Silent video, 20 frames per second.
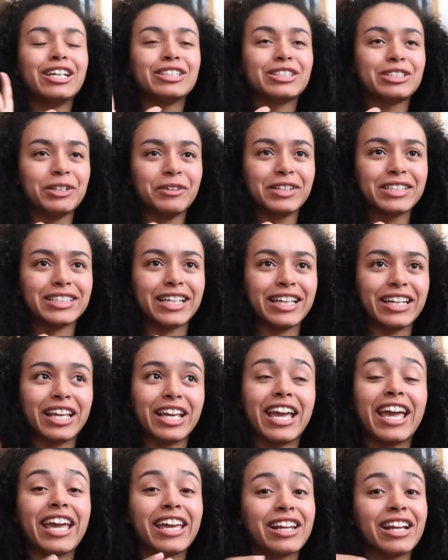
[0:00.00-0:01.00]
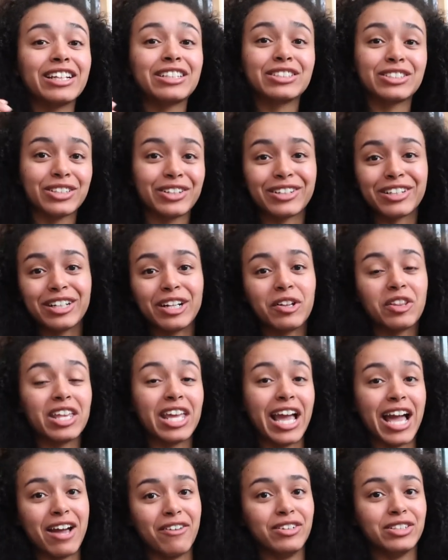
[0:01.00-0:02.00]
So exciting. And I started
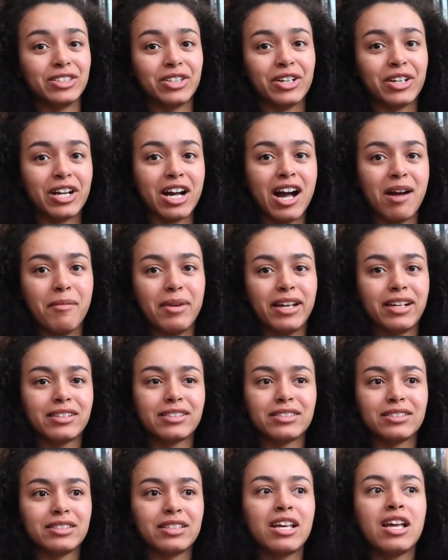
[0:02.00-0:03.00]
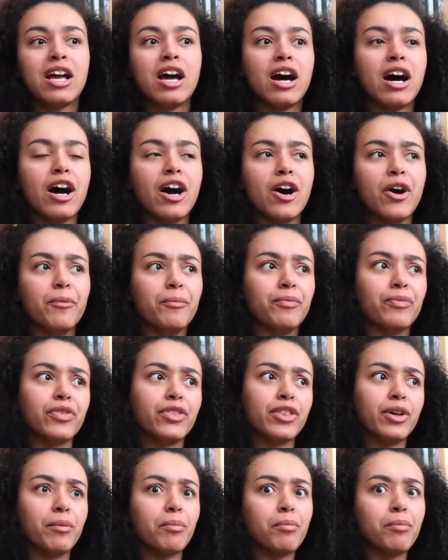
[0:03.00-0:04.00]
the Avatar comics.
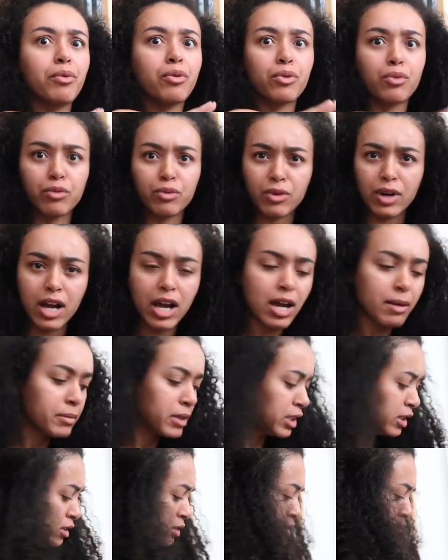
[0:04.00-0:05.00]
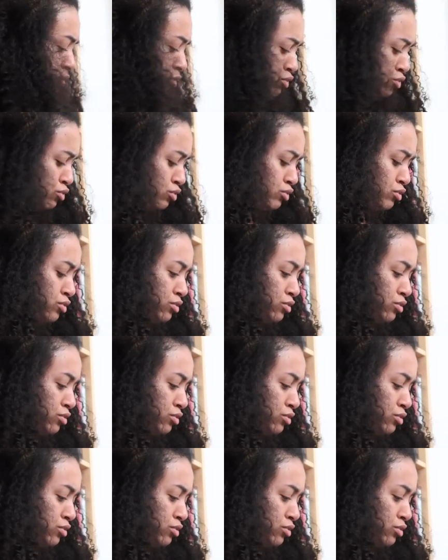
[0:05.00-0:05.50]
The Promise?